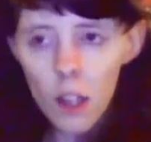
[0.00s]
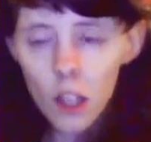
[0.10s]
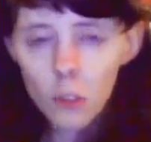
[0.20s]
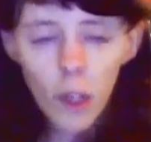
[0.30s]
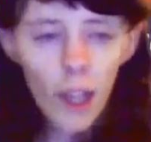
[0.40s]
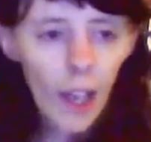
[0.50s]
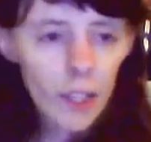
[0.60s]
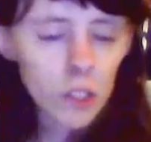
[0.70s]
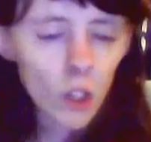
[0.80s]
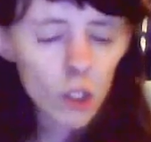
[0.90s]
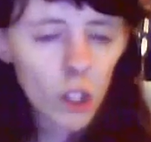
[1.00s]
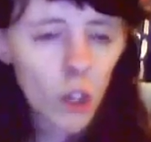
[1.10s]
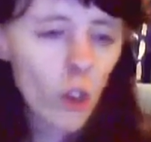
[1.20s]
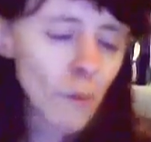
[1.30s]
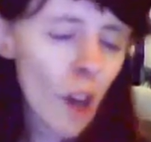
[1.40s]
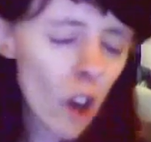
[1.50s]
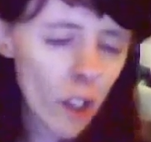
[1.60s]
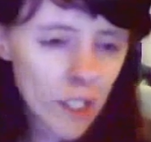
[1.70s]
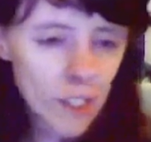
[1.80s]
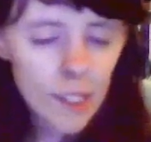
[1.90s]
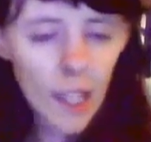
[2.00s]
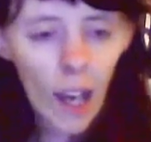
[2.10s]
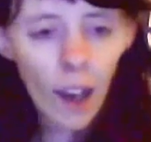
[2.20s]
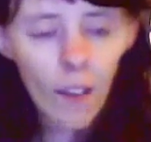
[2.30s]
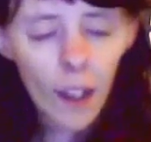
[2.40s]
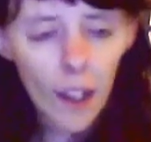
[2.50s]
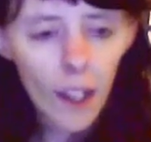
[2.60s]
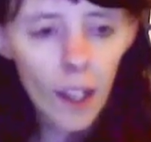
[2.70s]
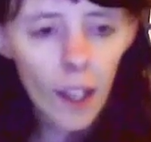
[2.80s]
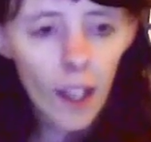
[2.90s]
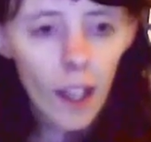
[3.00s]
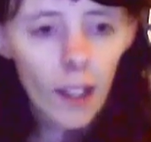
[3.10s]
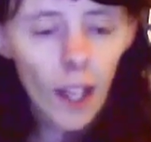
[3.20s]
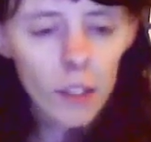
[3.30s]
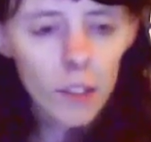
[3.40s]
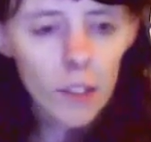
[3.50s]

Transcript: as well as Doctor Who and Merlin, so that's